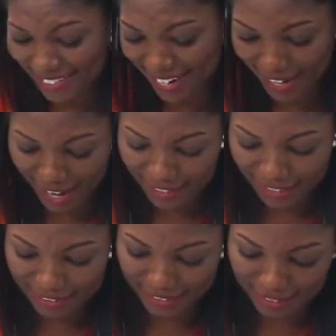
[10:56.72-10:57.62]
I like
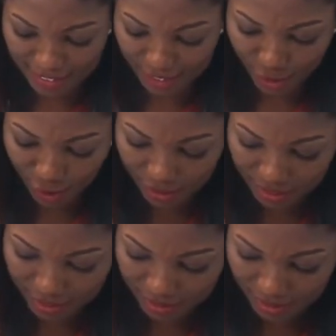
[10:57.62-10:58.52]
sizzling a
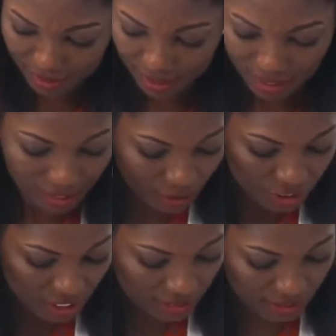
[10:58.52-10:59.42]
lot. Or
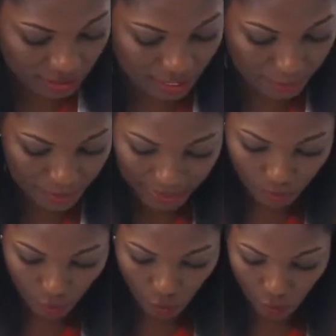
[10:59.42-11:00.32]
just sizzle a bit
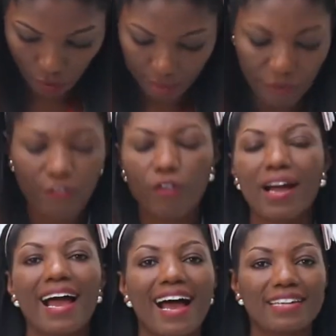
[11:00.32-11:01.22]
more before
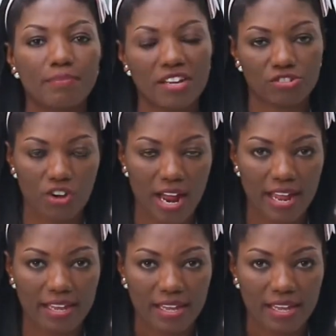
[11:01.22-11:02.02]
I add my dry